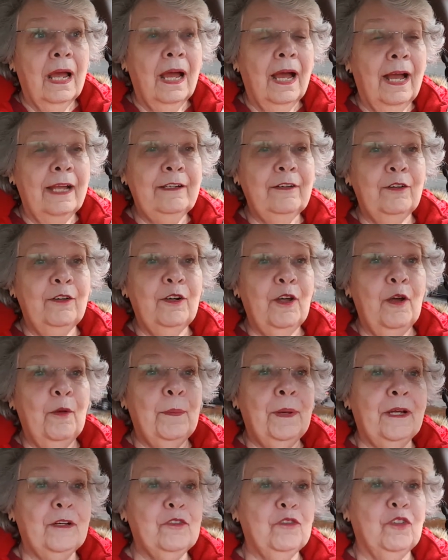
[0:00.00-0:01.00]
I don't know
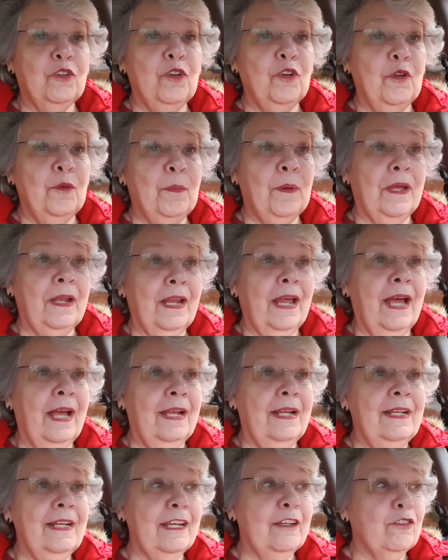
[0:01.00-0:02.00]
about you, but
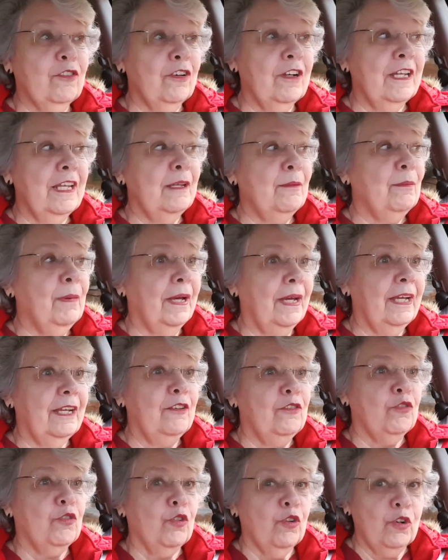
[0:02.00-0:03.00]
I literally, my
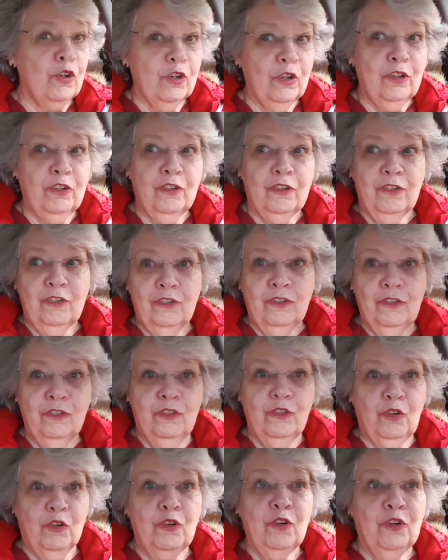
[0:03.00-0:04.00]
drawer,
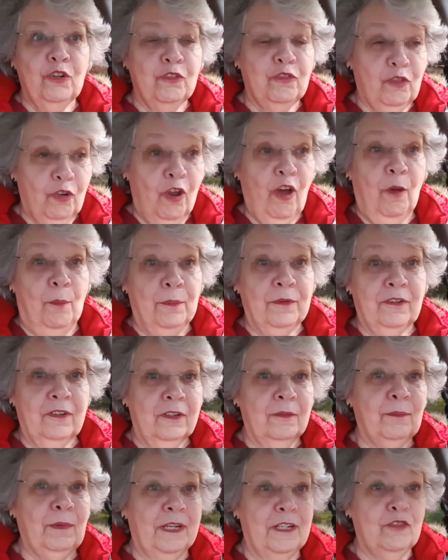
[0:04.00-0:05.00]
jaw dropped.
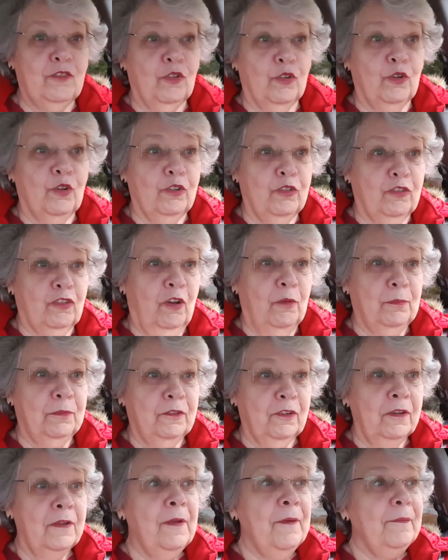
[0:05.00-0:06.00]
My drawer
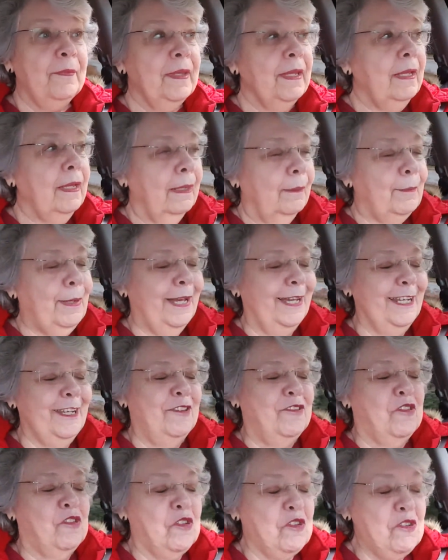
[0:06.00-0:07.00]
dropped. My
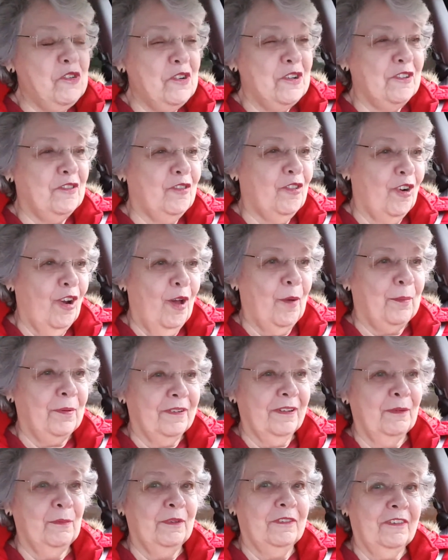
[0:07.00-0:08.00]
jaw
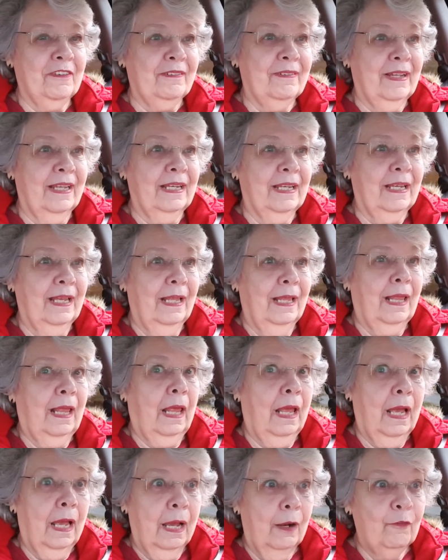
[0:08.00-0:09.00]
dropped. It was just like,
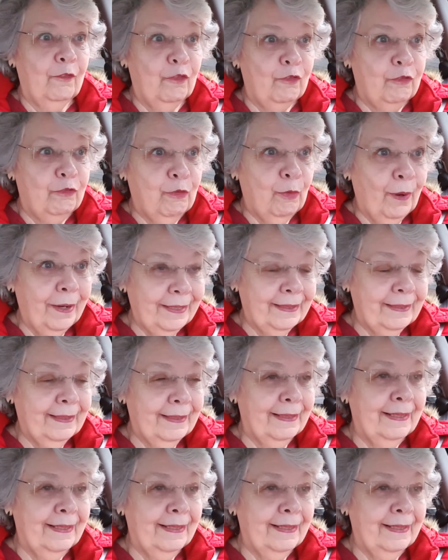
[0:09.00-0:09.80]
what?